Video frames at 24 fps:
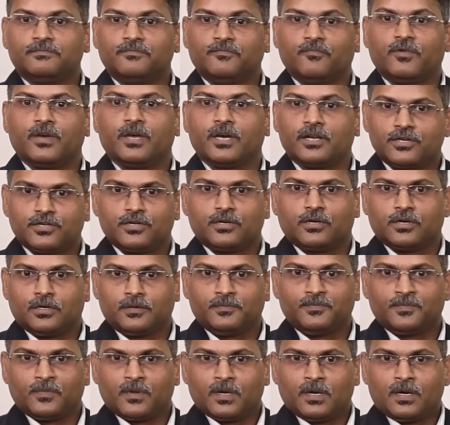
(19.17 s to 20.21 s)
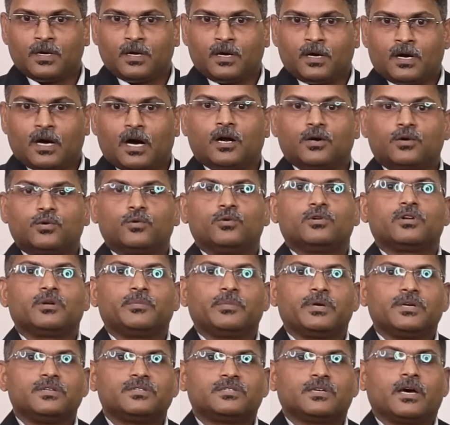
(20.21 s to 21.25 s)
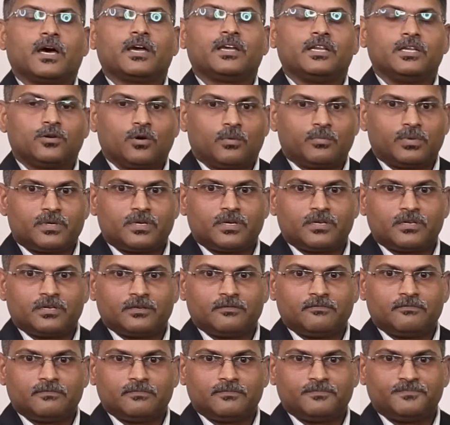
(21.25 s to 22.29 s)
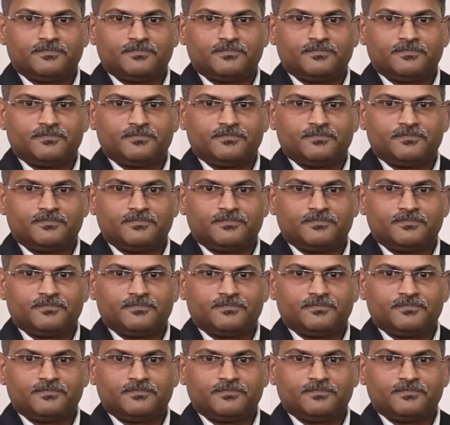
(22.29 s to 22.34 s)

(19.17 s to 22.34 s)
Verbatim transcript: we ensure our tool remains highly competitive